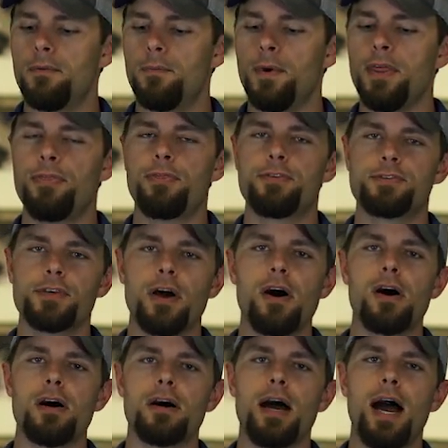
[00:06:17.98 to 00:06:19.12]
we
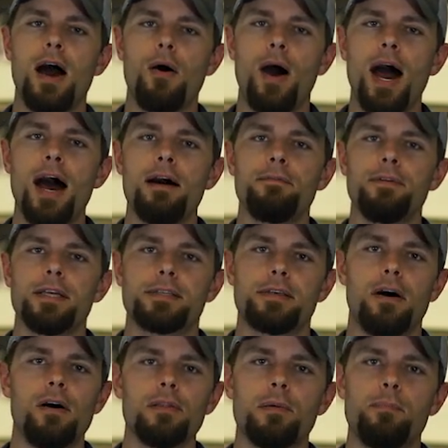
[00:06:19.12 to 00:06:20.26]
saw how obvious
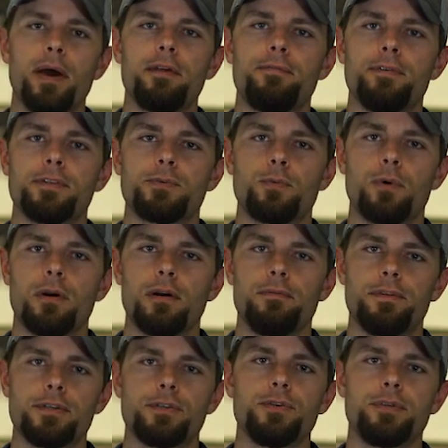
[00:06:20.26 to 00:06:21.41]
all the benefits were of
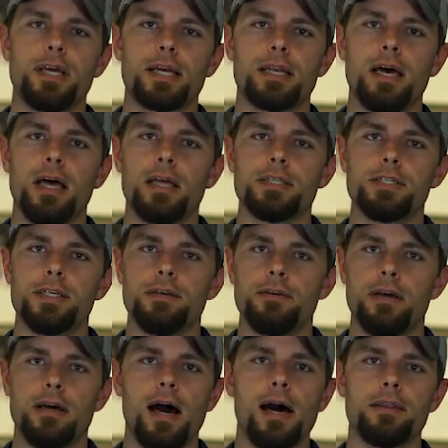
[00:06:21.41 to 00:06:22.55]
this new technology
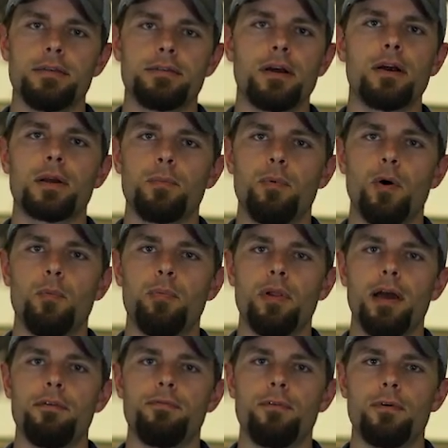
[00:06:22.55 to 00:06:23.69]
on the target bow
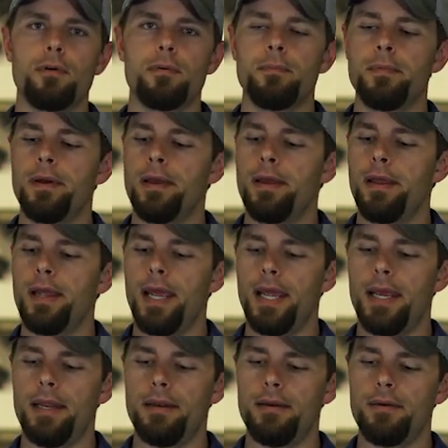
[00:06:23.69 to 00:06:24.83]
platform.
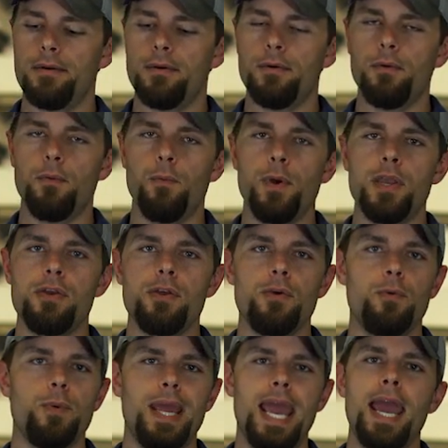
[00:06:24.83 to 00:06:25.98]
And we knew
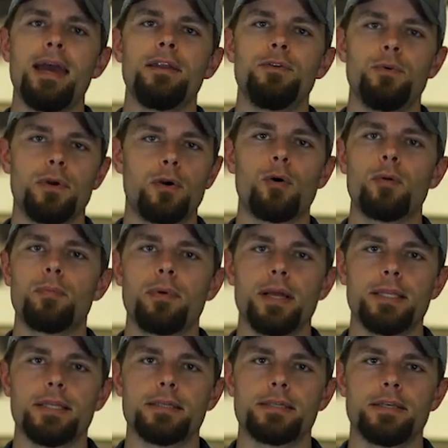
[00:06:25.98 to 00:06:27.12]
we had to
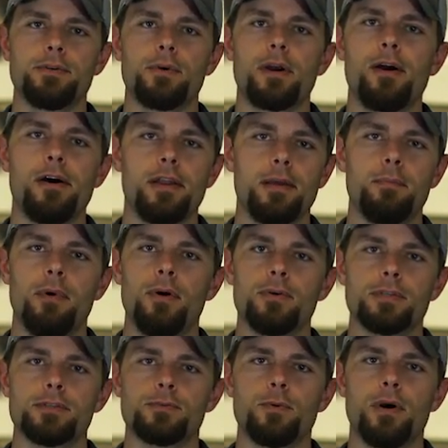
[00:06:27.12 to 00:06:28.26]
incorporate this into our hunting
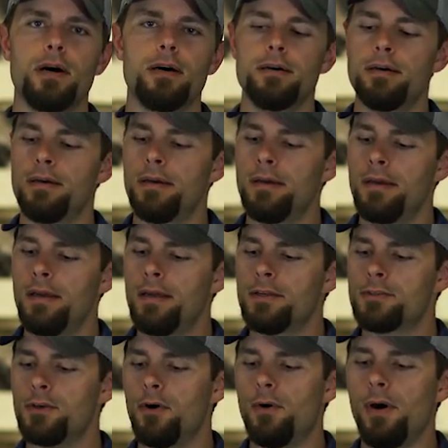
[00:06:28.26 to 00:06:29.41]
bows as well.
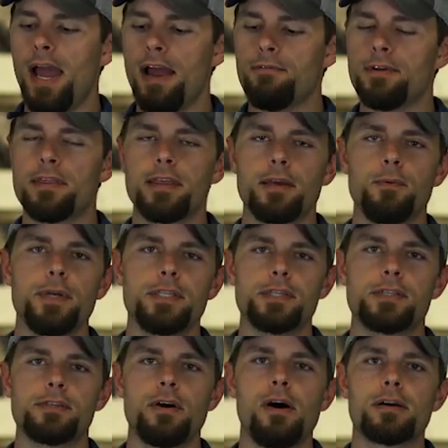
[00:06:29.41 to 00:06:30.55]
So everything we
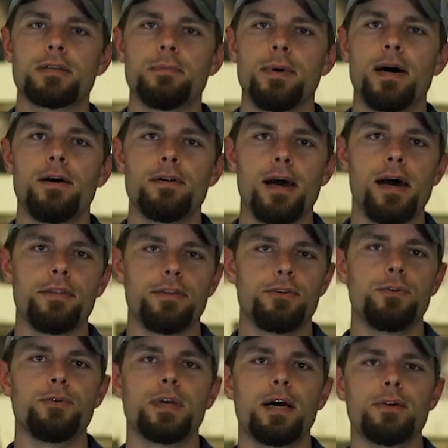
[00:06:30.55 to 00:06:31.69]
just talked about on the
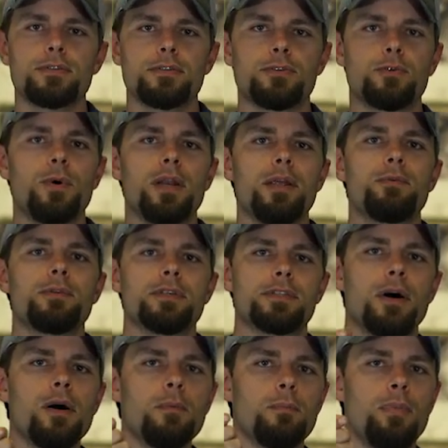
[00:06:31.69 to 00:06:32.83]
two thousand twenty
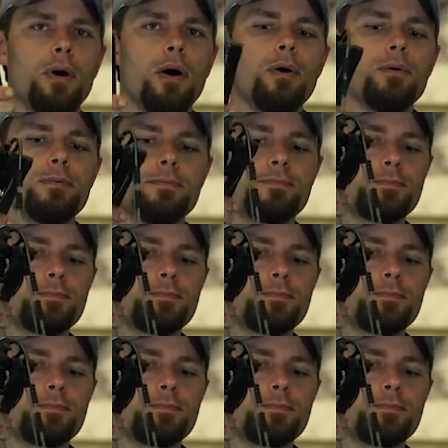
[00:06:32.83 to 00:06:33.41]
Result bow,